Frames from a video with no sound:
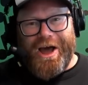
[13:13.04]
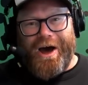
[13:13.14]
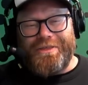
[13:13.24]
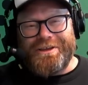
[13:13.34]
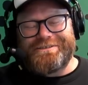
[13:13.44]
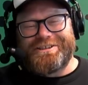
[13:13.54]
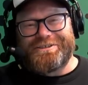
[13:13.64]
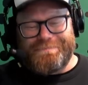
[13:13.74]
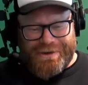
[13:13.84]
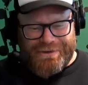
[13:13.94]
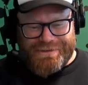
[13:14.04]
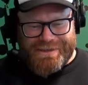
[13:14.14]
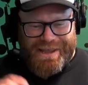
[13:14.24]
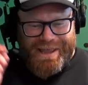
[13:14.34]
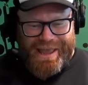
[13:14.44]
I think it's just because
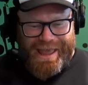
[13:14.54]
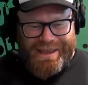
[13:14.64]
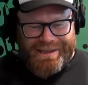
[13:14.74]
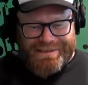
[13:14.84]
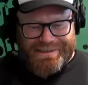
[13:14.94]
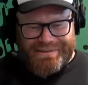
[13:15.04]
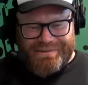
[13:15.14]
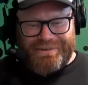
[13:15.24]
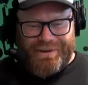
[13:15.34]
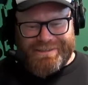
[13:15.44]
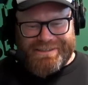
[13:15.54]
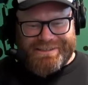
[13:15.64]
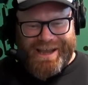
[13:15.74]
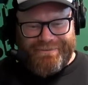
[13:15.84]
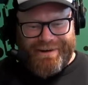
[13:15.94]
he lost his
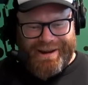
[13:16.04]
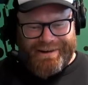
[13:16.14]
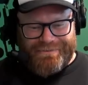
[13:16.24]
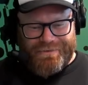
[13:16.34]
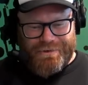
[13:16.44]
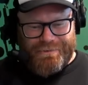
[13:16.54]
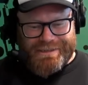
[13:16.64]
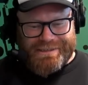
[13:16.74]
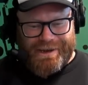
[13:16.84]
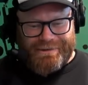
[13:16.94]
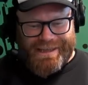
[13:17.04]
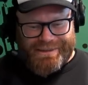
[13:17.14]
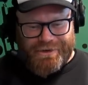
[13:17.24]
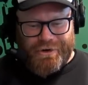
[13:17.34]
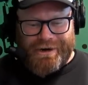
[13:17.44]
ton run a few weeks ago. He's
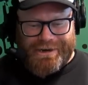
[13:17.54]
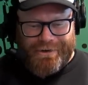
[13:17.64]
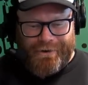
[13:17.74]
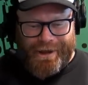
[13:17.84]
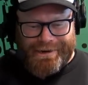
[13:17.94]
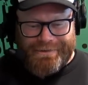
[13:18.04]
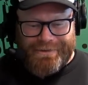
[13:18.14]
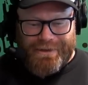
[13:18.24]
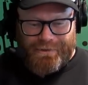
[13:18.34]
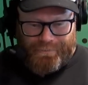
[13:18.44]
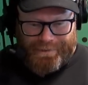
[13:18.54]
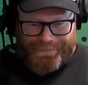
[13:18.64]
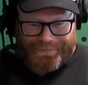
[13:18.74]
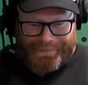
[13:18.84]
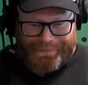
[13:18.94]
had the 99,
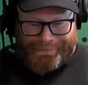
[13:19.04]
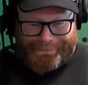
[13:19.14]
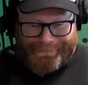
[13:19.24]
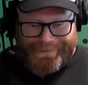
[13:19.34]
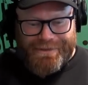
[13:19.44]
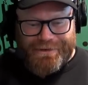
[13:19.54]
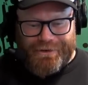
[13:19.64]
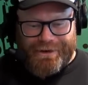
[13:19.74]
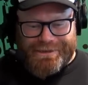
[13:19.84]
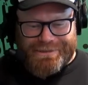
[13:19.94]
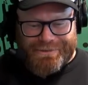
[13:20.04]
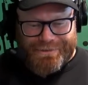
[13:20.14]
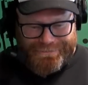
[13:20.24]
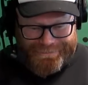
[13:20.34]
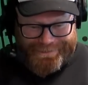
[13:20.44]
151,
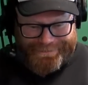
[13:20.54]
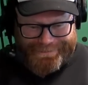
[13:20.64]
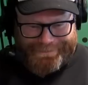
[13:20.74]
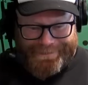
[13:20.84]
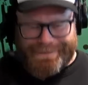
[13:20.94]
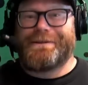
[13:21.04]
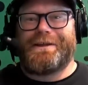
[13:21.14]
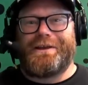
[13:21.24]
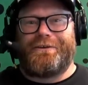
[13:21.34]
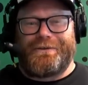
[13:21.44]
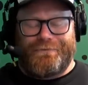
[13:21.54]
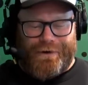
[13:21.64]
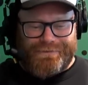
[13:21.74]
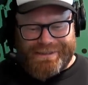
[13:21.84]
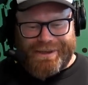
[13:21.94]
92, 121, and
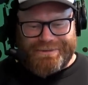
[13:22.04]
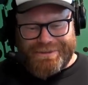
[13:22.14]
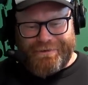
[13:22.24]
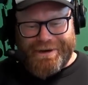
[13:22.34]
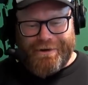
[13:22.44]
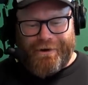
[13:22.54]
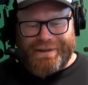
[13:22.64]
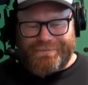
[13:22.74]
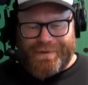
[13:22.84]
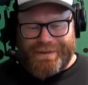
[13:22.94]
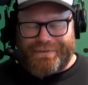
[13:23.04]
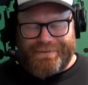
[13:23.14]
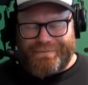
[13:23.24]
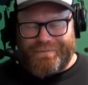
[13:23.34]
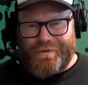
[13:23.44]
95. He's had those 3 90s, but
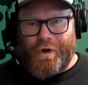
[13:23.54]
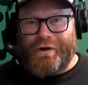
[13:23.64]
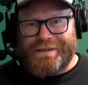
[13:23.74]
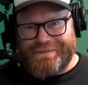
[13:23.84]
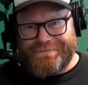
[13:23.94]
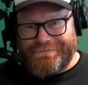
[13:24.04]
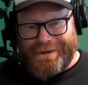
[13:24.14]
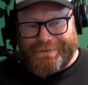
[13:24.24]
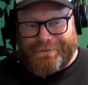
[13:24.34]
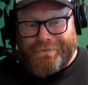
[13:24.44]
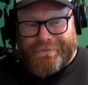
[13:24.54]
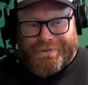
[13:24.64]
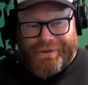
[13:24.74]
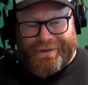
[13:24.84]
90s are fucking good.